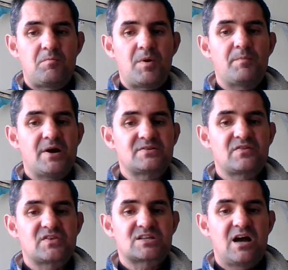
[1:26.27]
But most
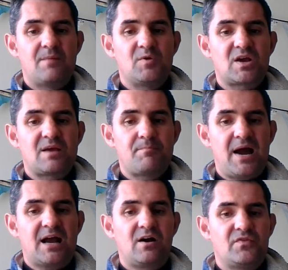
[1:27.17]
of the time, looking
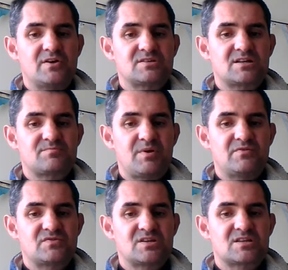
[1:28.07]
back on those
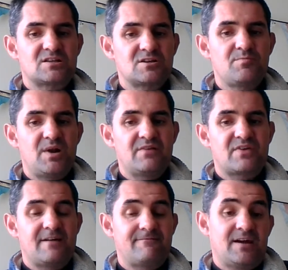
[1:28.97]
experiences, I do believe
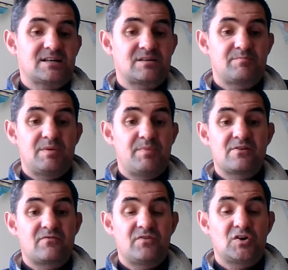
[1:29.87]
they affected me
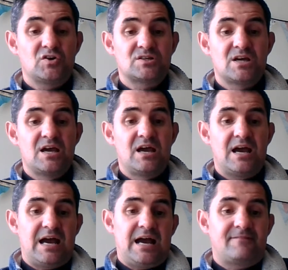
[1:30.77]
both for good
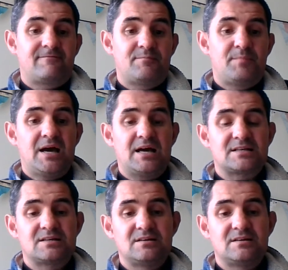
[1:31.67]
and for bad.